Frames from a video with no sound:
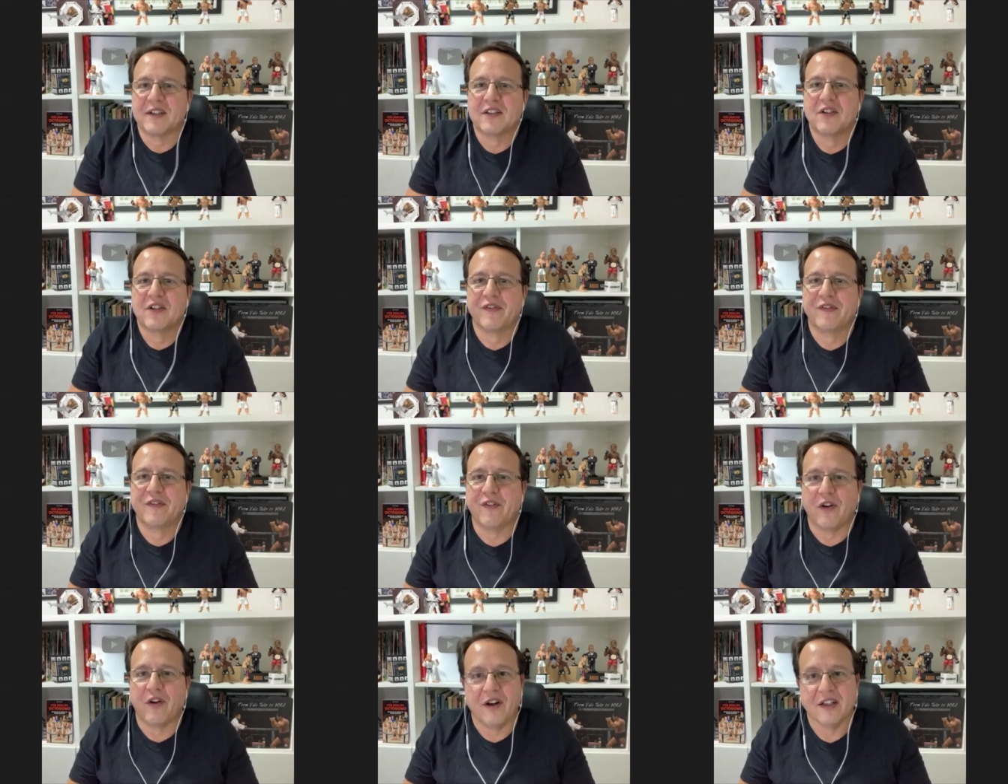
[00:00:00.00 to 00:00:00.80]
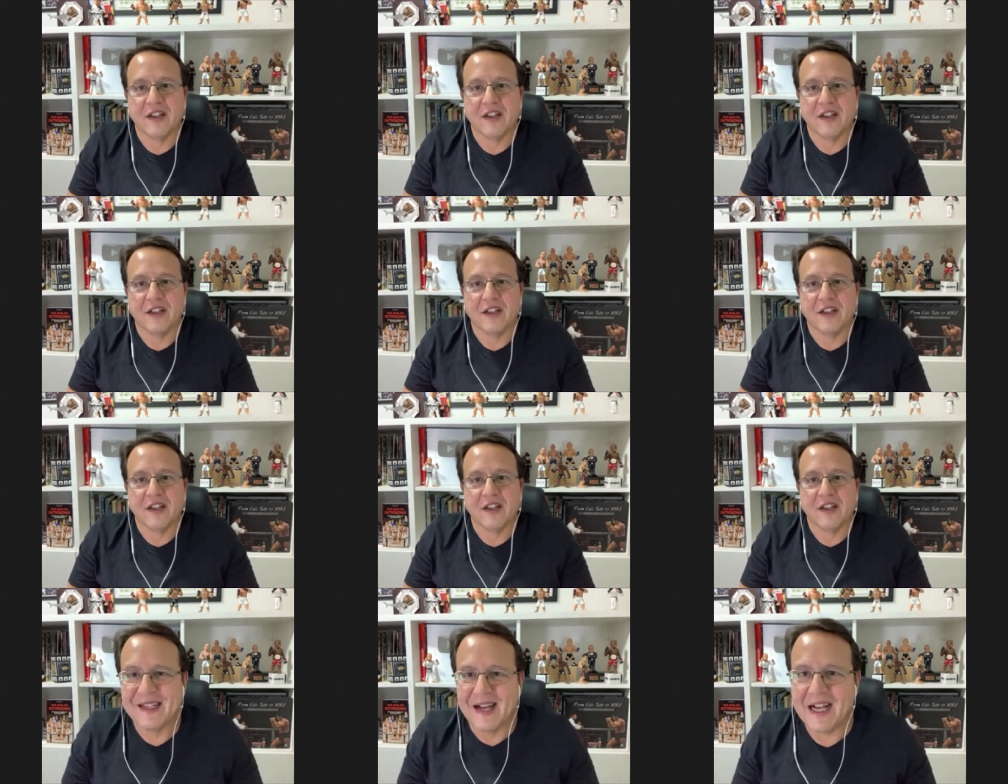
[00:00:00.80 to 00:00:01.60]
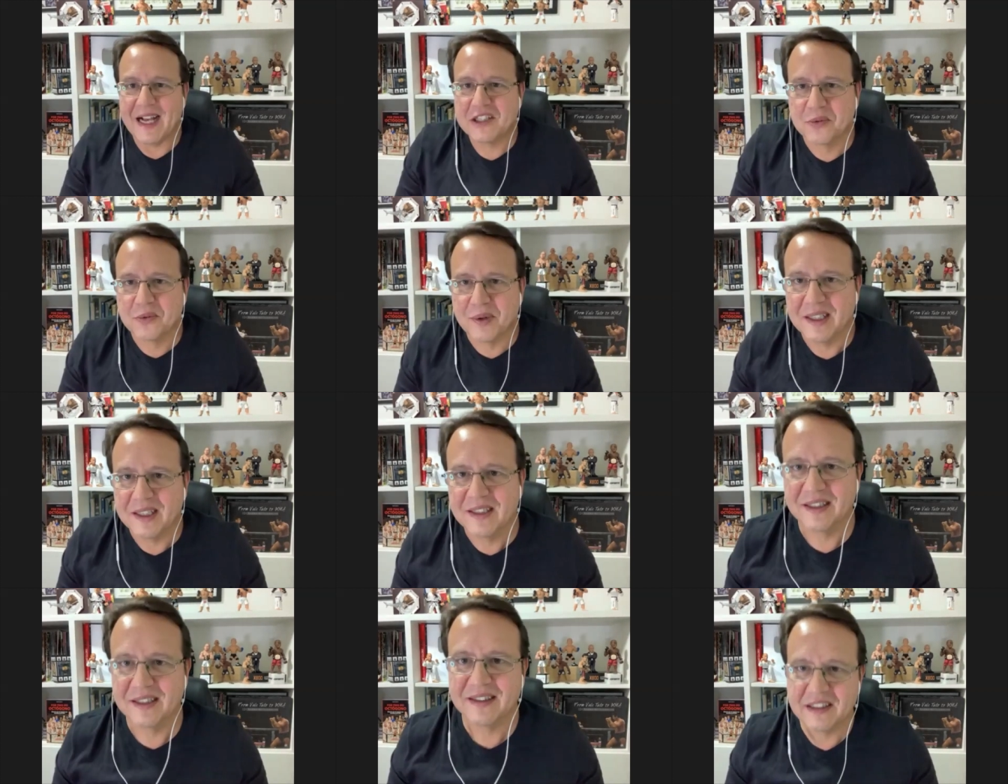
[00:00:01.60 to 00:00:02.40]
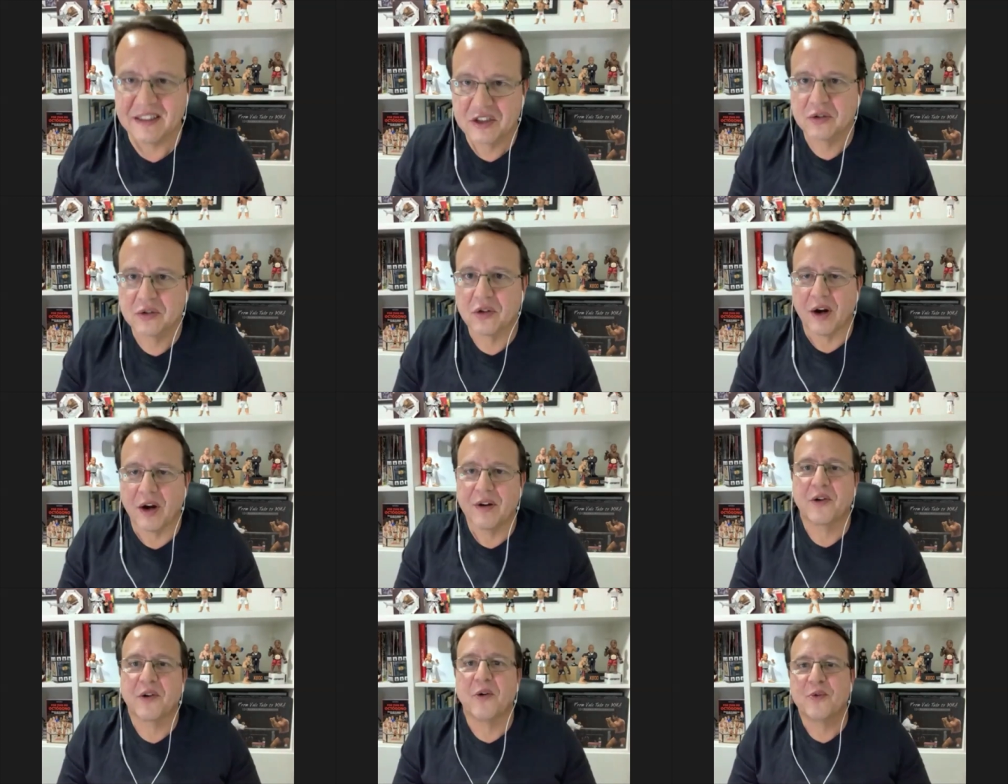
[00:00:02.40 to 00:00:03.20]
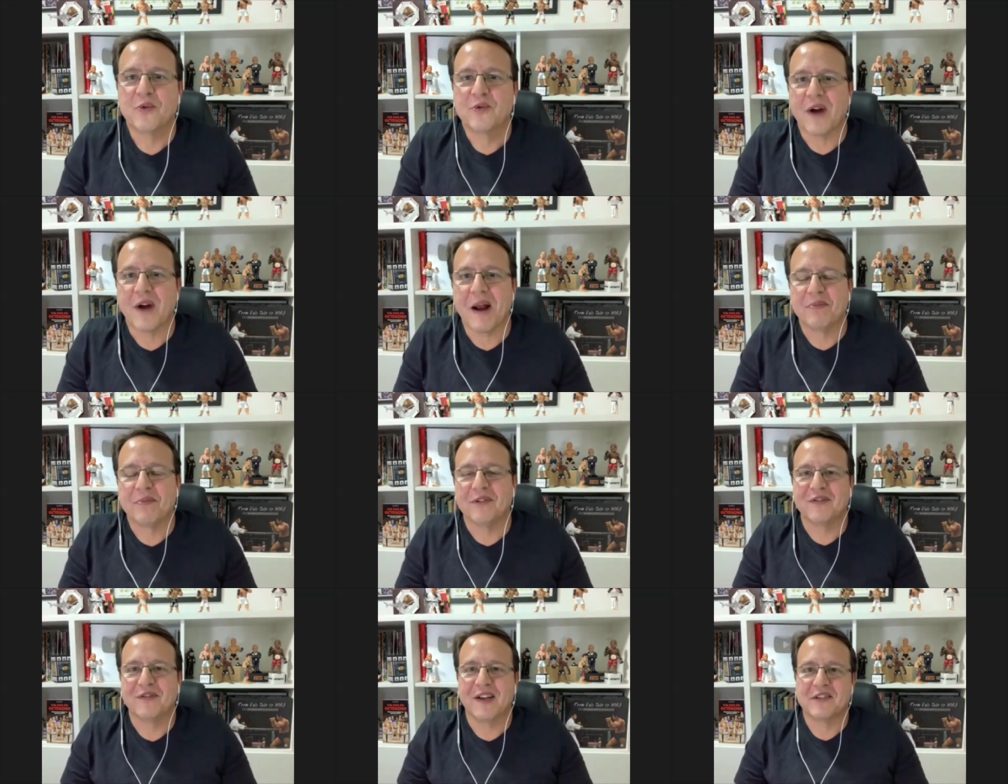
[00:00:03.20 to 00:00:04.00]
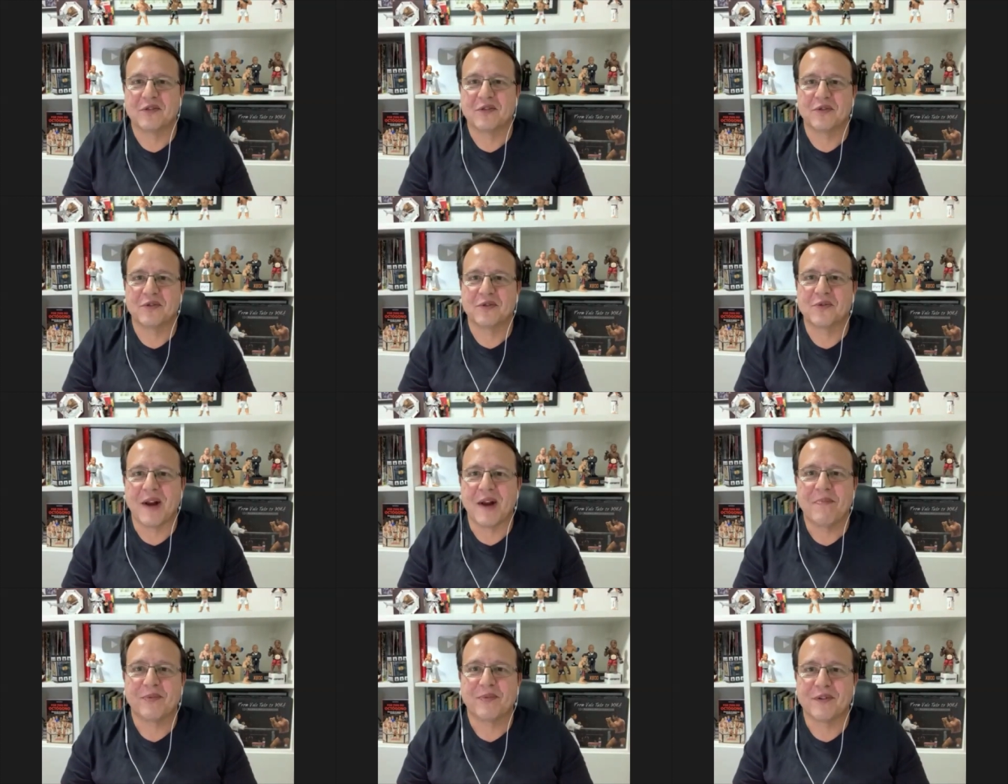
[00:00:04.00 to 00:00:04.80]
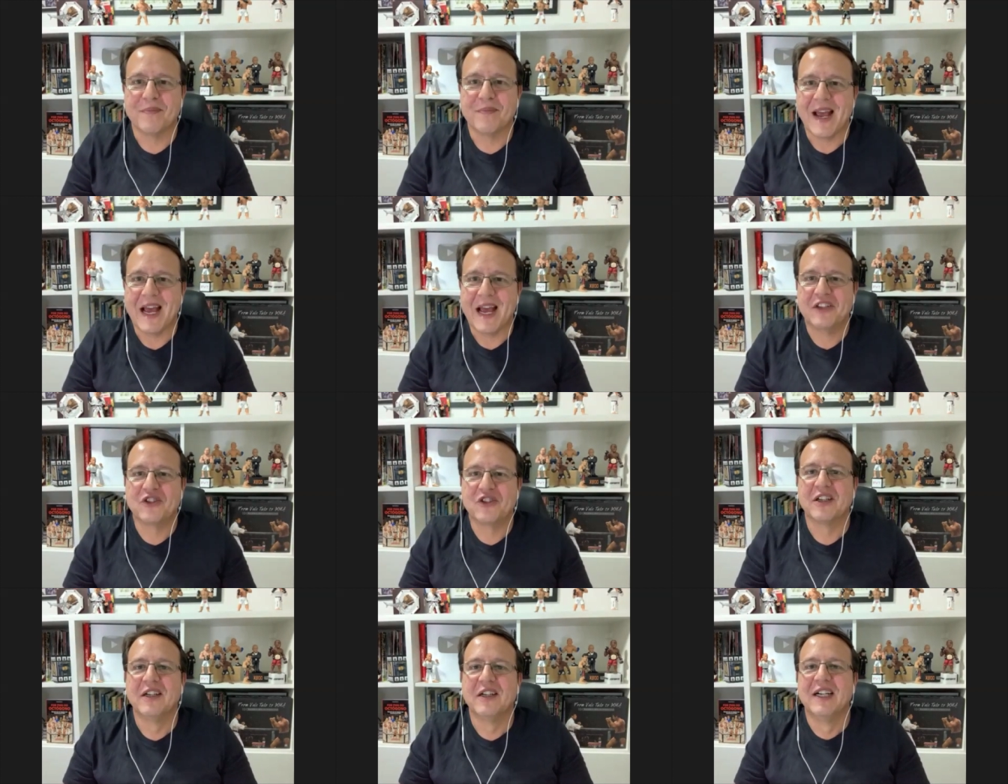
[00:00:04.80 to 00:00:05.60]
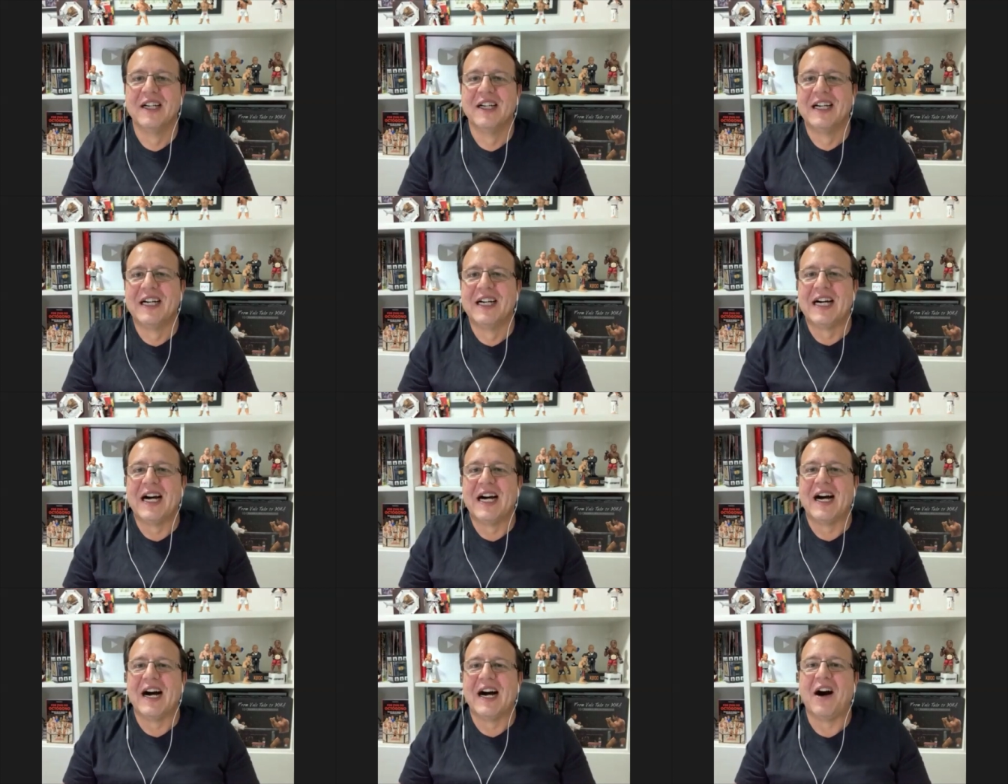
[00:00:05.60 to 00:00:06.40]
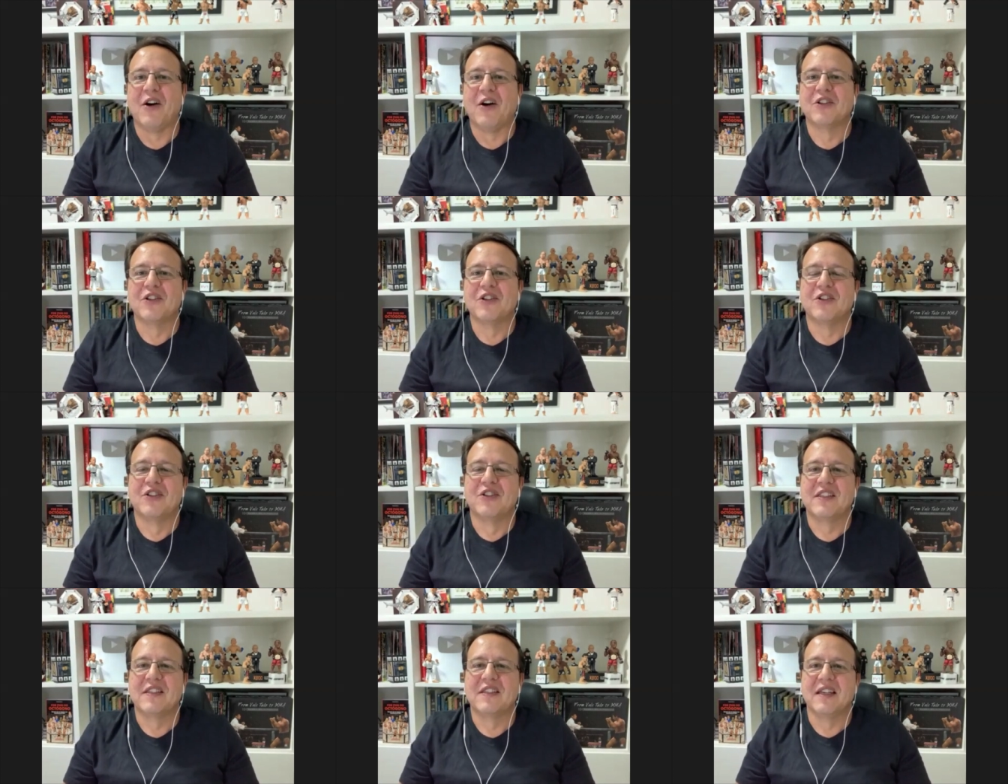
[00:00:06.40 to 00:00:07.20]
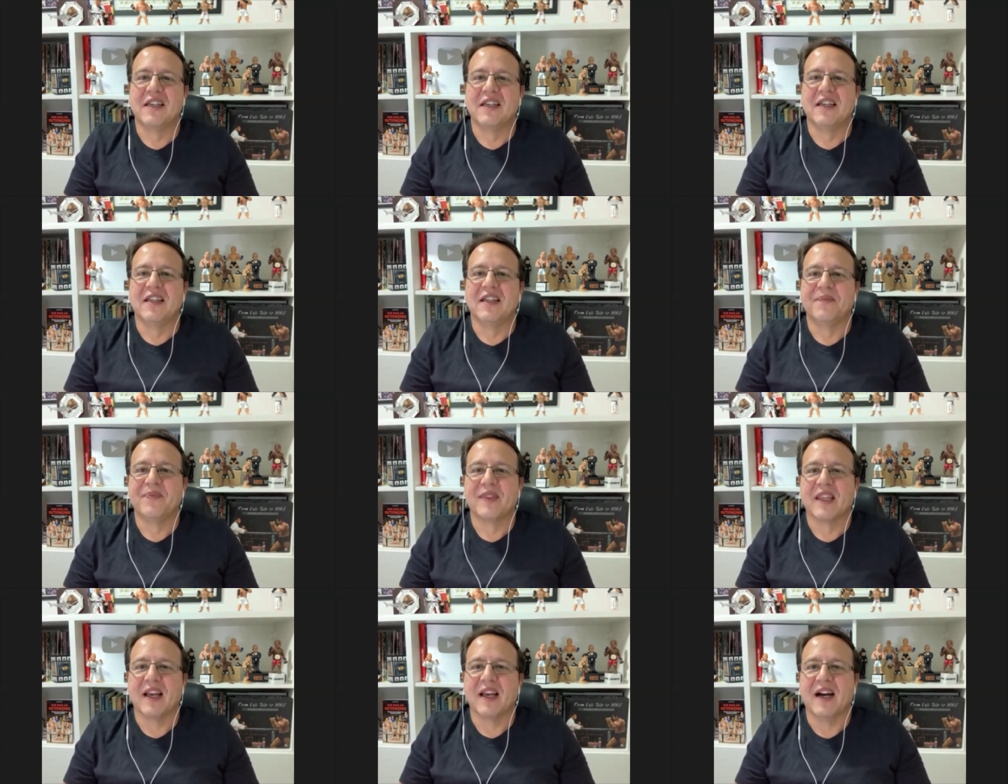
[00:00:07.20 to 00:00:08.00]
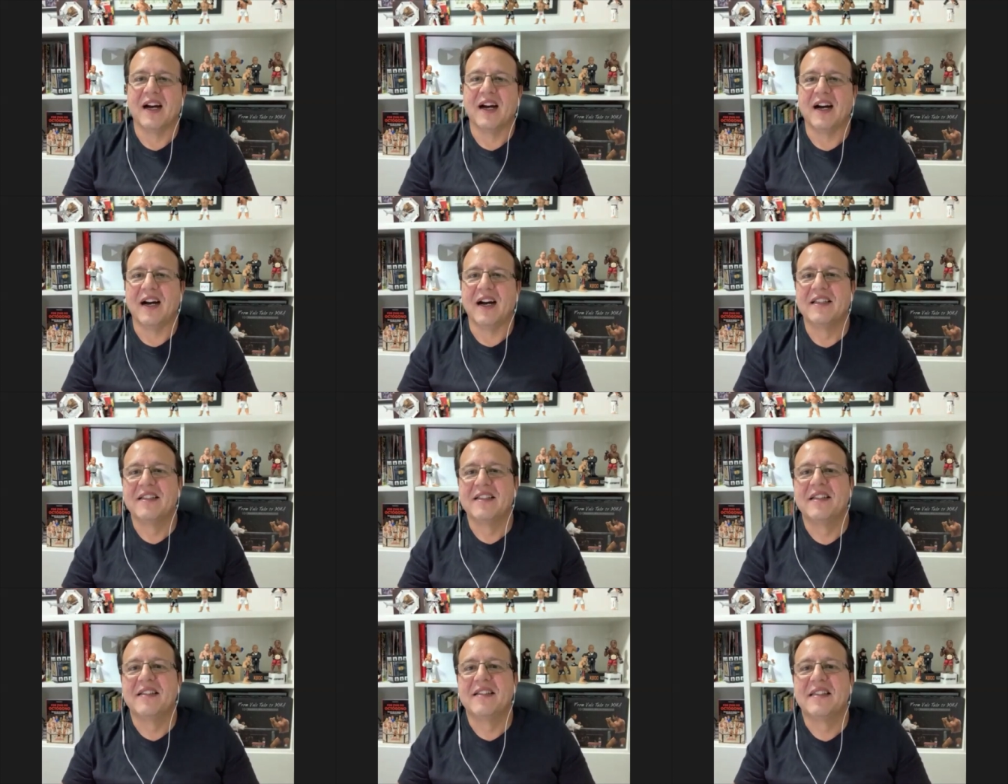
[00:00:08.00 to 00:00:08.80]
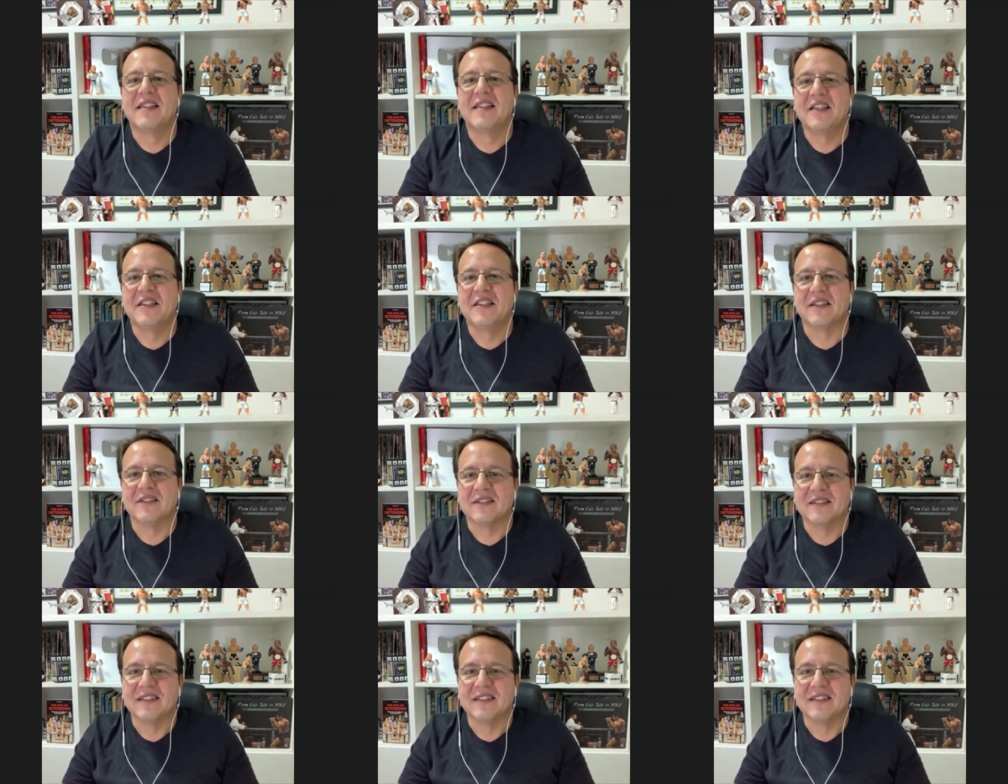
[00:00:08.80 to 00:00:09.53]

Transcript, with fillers: you fought Ben Askren, historical mm-hmm. grappler versus grappler match. How do you see uh, his decision